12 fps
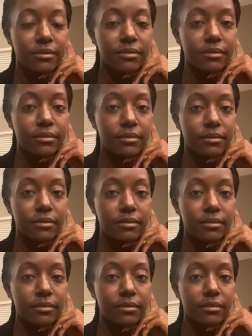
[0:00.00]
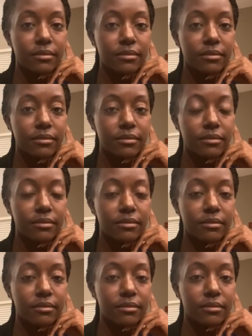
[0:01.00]

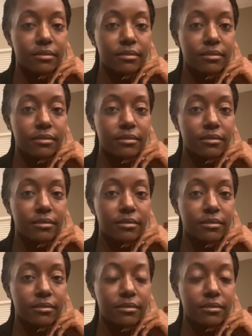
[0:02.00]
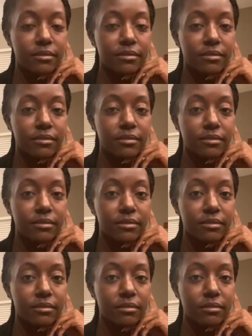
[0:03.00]

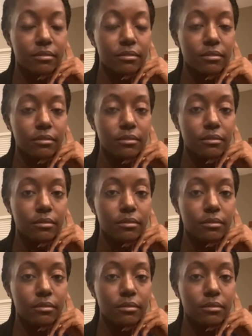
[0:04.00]
This person isn't speaking.